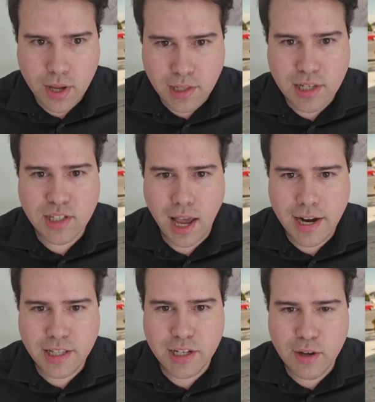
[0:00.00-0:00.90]
they
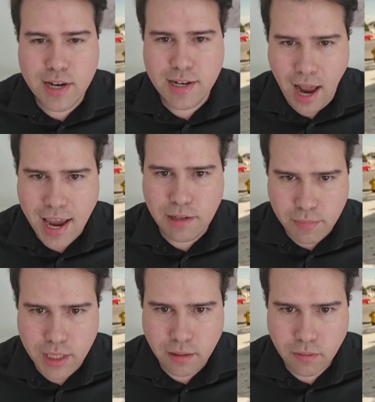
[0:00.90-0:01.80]
decided to
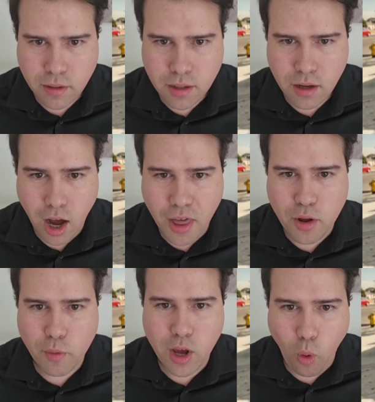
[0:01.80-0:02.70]
indict me
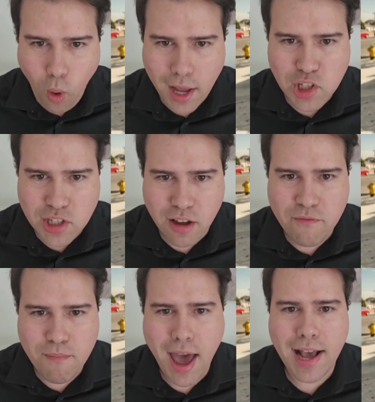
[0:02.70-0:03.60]
on the request
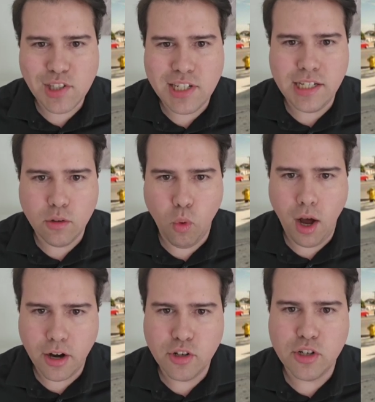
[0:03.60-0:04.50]
of Maxine
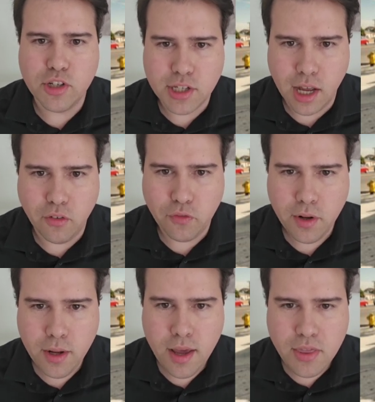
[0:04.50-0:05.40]
Waters
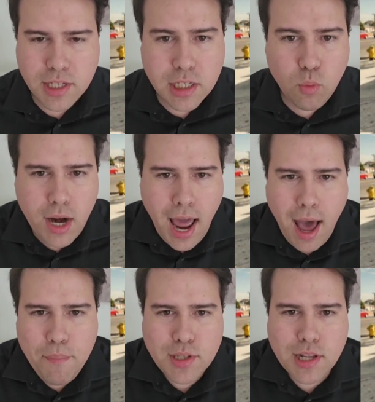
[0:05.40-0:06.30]
herself. This is what
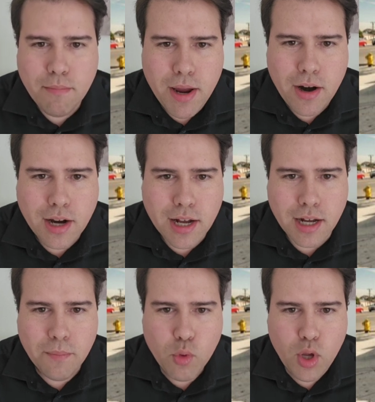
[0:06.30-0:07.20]
happens in
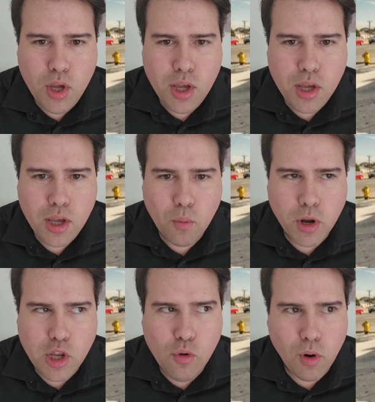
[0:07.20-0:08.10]
America.
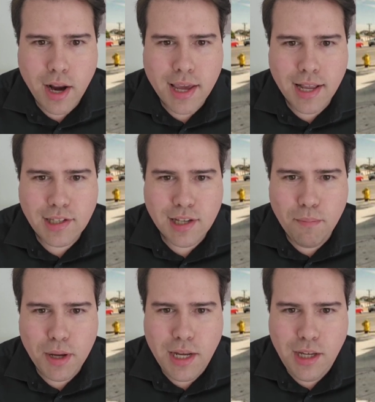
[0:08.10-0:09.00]
When you run against
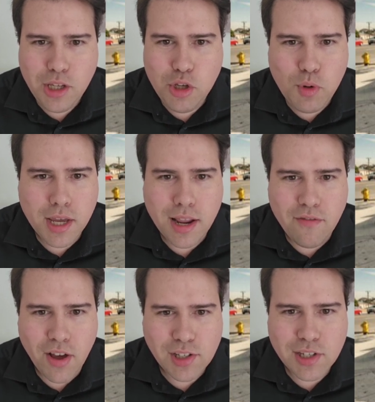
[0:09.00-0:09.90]
somebody, you get
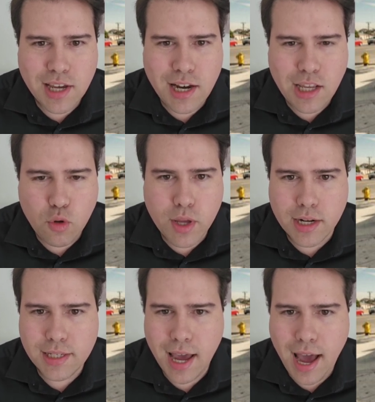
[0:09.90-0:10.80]
investigated, you
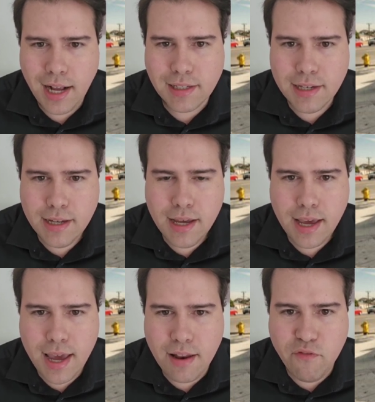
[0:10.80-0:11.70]
get attacked
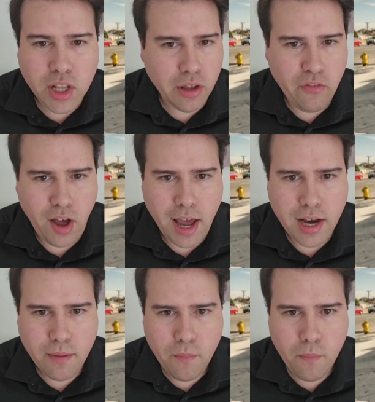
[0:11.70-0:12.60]
and
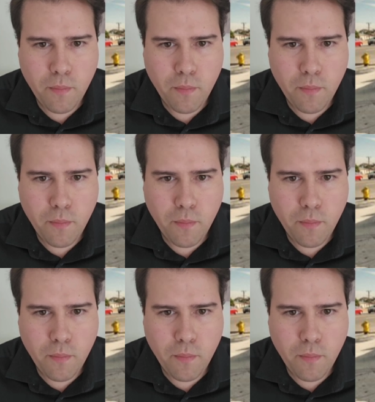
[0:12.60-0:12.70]
vilified.